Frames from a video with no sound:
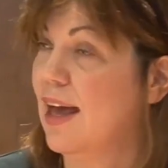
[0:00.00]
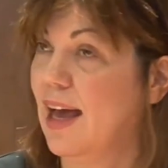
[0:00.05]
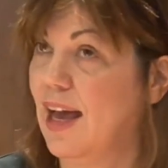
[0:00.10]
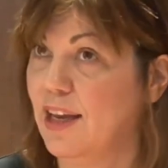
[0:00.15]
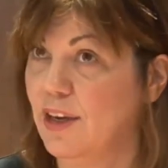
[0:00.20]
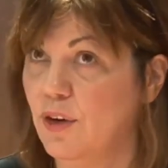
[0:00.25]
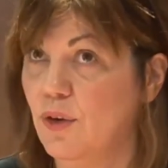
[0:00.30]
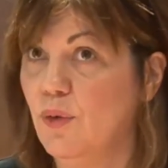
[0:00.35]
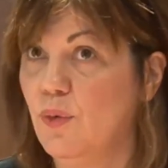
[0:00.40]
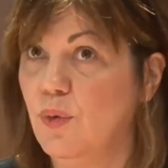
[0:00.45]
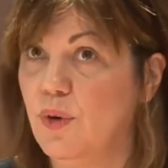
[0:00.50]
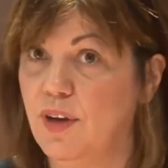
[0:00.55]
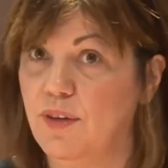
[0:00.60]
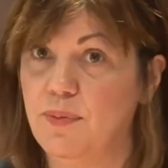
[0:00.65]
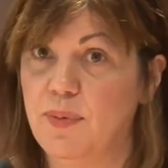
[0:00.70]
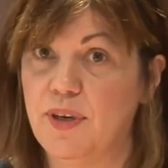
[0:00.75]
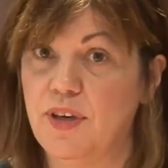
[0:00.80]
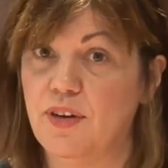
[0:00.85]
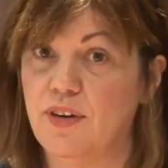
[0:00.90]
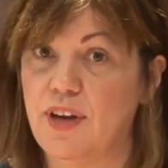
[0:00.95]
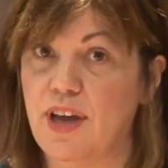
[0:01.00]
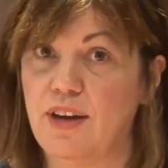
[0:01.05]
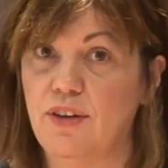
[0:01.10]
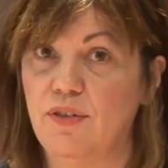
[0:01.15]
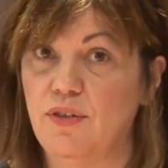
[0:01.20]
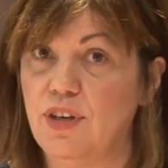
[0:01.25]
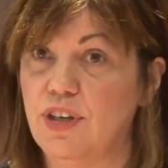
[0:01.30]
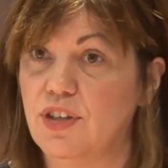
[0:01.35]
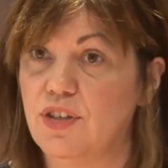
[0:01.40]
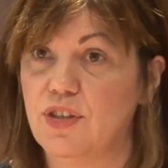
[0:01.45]
I know when I've been on
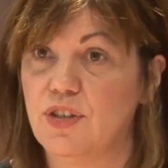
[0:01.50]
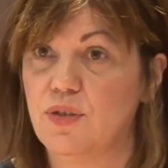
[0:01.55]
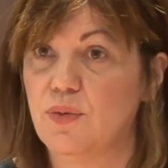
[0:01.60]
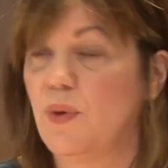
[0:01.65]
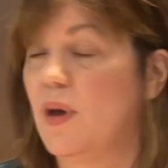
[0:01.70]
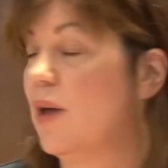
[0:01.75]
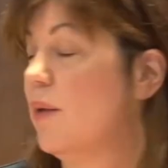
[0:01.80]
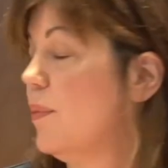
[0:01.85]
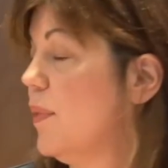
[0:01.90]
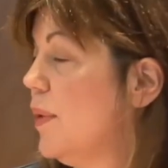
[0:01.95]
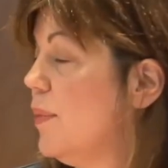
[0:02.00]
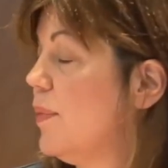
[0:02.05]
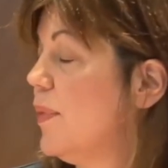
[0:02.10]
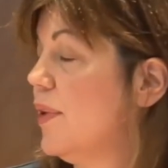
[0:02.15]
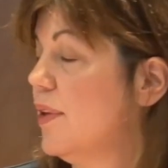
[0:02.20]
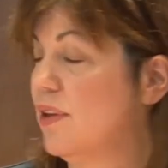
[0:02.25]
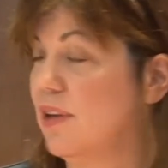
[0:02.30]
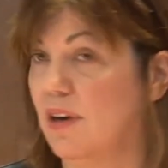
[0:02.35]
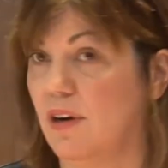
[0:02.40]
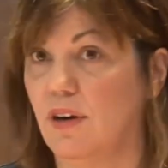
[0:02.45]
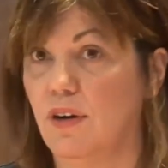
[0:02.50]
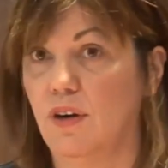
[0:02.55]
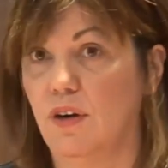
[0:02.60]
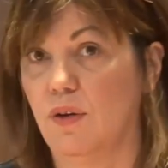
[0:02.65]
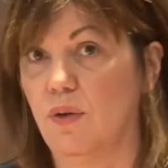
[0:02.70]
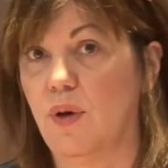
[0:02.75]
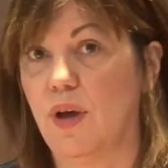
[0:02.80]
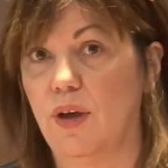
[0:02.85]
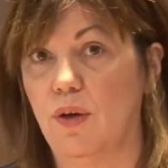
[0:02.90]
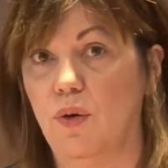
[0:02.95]
outreach as well, people are
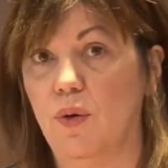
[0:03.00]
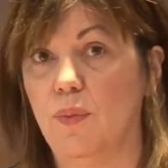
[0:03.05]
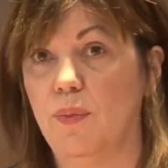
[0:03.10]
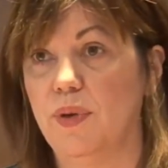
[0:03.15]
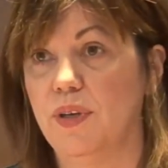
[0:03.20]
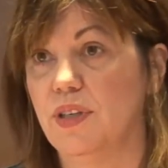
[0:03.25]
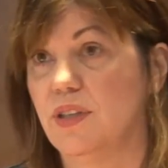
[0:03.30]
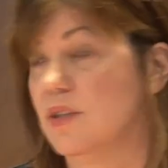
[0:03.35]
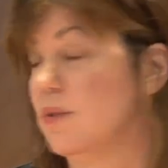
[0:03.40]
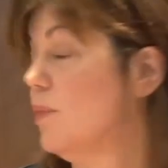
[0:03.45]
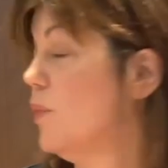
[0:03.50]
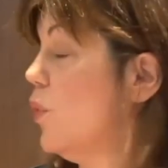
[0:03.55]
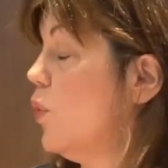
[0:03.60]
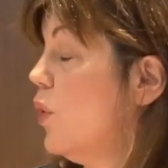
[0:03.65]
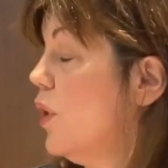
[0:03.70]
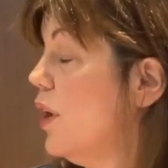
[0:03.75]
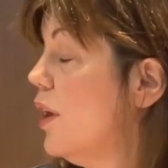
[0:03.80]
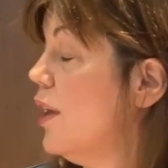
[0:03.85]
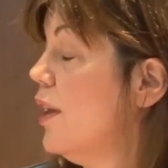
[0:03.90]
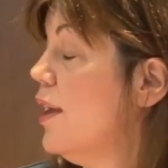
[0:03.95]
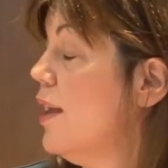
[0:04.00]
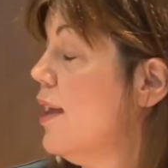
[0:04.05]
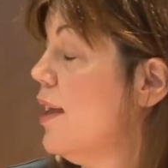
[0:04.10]
quite open to more